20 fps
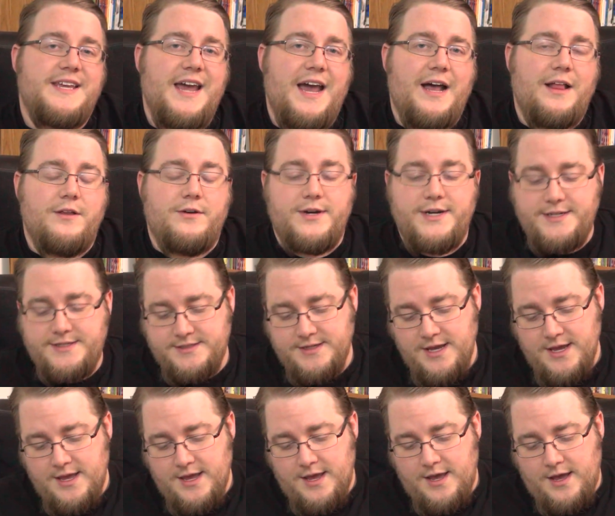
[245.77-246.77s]
calories.
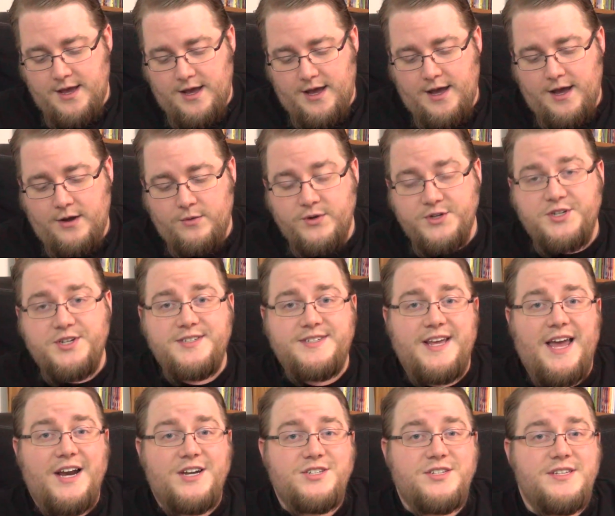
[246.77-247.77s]
Which is
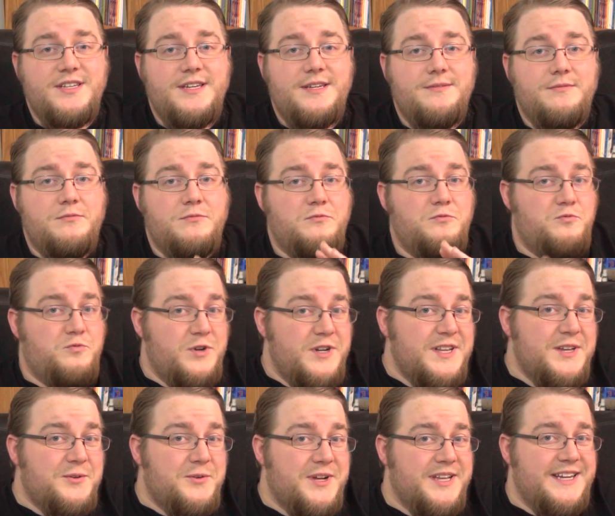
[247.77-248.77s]
actually
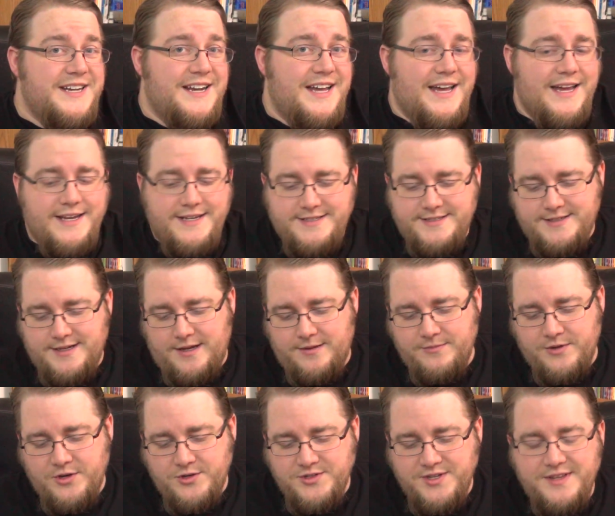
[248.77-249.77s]
really, really nice.
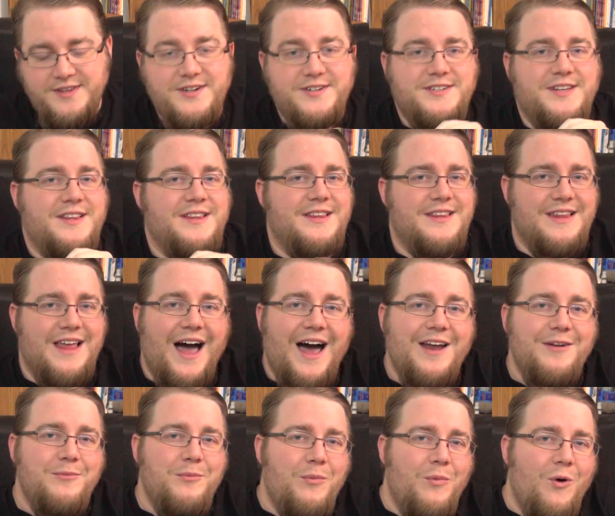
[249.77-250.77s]
Usually there's a
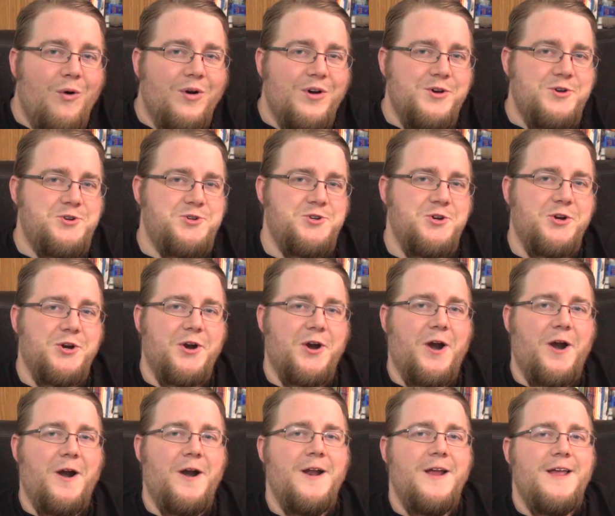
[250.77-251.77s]
lot more
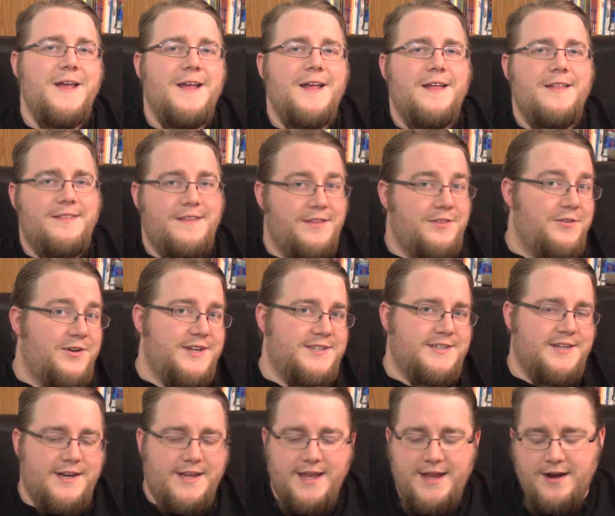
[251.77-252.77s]
sugar than there is
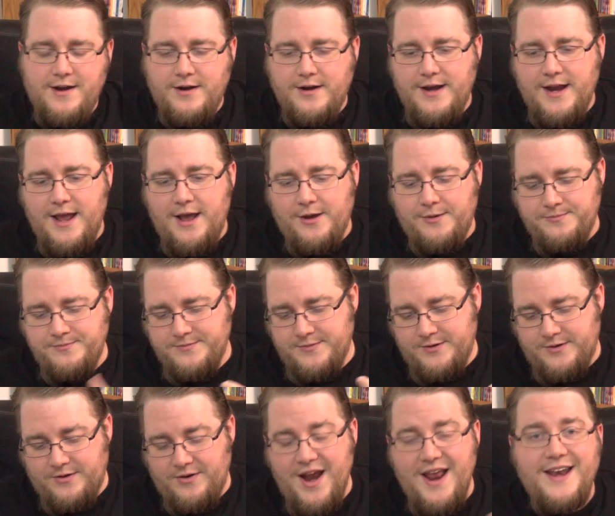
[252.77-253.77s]
in here. Now,
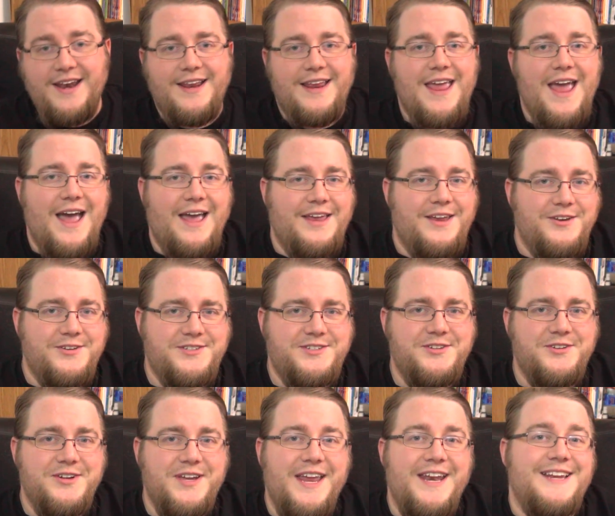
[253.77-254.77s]
granted, yeah, you're
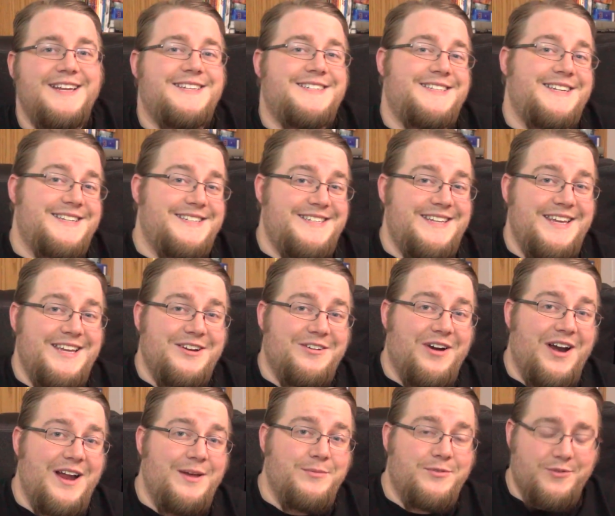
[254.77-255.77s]
still getting 16
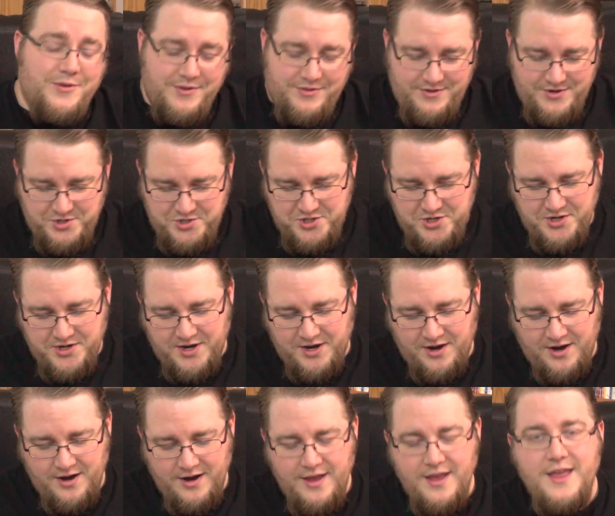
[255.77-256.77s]
grams worth of
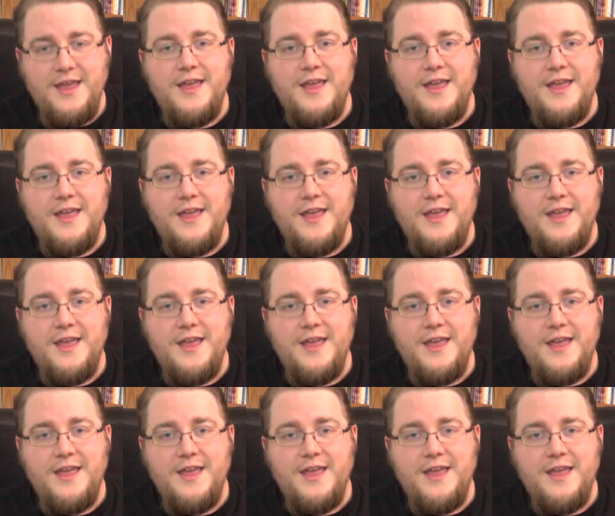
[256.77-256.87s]
sugar